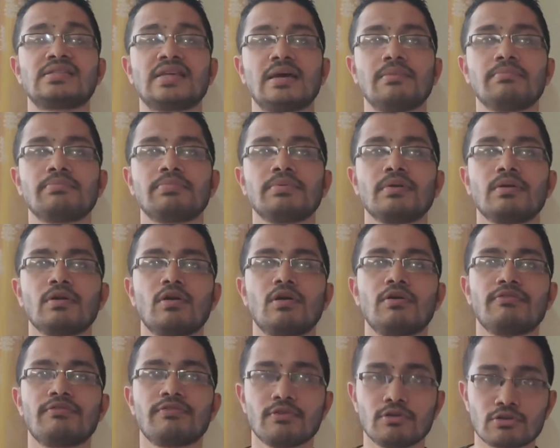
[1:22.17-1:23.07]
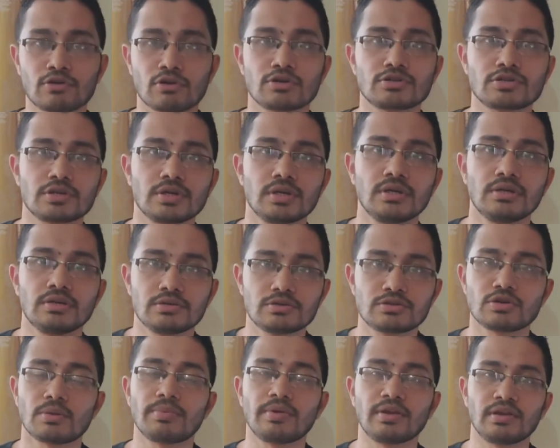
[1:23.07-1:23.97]
example of
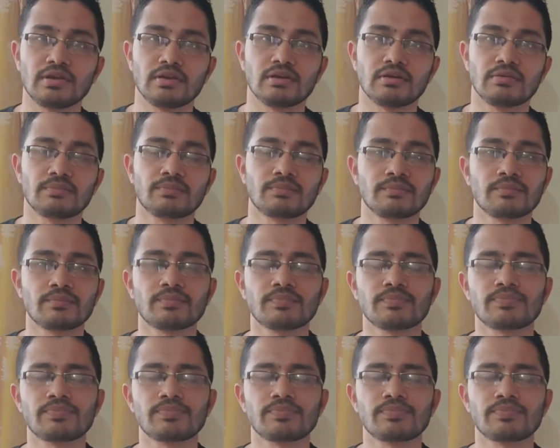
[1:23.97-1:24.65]
grocery shopping here.